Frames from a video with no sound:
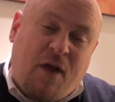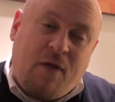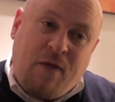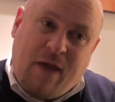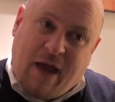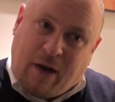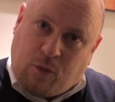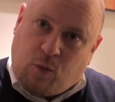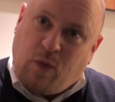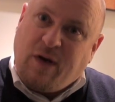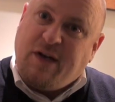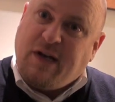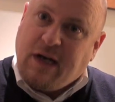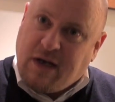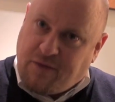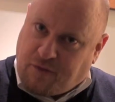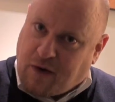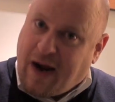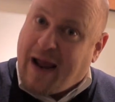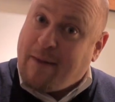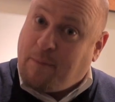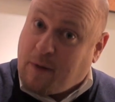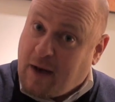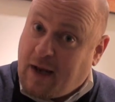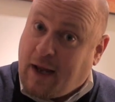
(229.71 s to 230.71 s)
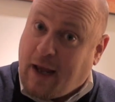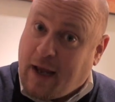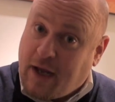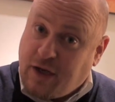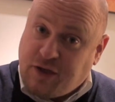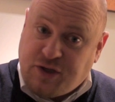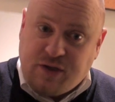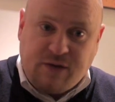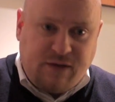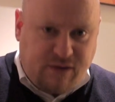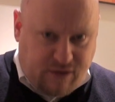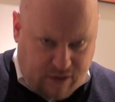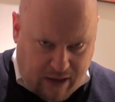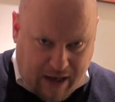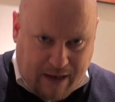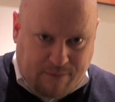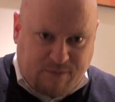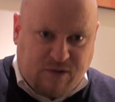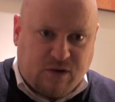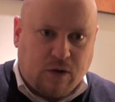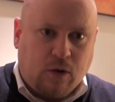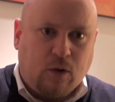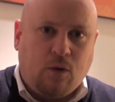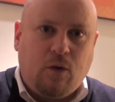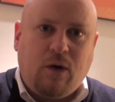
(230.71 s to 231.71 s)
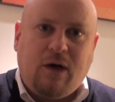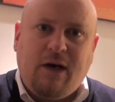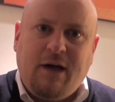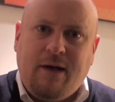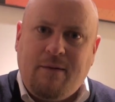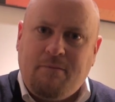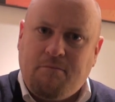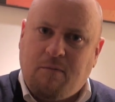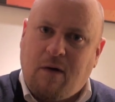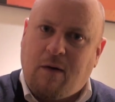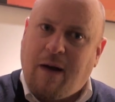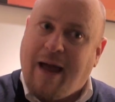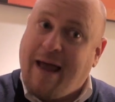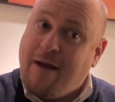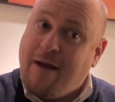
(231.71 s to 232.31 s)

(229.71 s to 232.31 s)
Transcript: Other than that, we deliver applications, absolutely.